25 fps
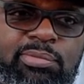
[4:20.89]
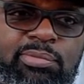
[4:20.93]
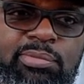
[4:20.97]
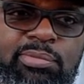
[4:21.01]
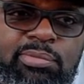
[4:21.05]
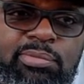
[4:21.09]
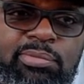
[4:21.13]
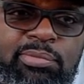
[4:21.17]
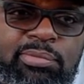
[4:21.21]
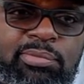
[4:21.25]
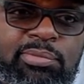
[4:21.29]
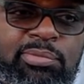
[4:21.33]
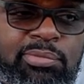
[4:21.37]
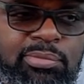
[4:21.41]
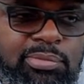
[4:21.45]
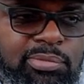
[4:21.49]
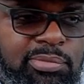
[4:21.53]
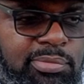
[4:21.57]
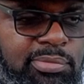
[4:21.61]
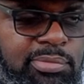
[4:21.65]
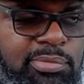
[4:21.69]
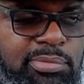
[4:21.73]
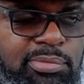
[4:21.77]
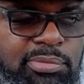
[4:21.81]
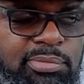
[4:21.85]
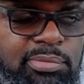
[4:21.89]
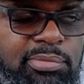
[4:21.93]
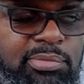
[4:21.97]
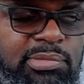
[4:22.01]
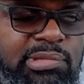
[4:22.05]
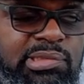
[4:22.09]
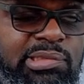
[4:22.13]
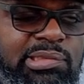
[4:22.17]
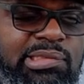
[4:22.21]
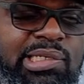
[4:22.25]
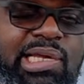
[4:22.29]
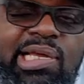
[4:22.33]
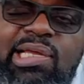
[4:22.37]
this.
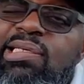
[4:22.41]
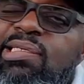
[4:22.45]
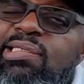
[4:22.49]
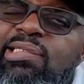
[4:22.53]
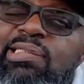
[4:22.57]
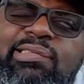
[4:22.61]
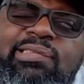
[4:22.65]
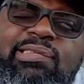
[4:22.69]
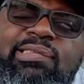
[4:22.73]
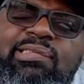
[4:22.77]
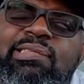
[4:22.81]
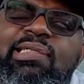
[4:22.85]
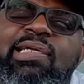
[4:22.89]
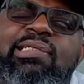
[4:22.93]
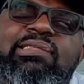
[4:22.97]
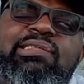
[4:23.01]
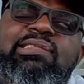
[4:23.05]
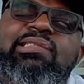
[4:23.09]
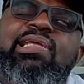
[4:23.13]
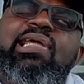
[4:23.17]
And let's